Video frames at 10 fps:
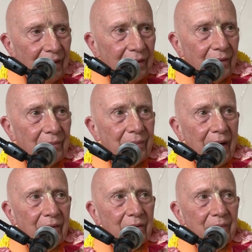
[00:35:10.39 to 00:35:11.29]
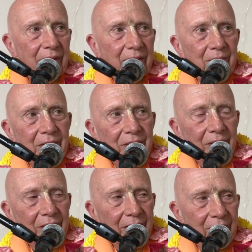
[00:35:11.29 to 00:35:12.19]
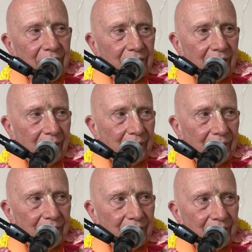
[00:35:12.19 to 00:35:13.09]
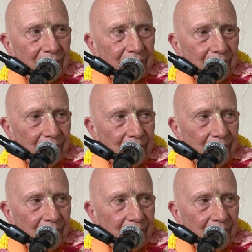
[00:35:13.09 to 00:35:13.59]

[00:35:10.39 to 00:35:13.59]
They're empowered by the material energy, not by Krishna,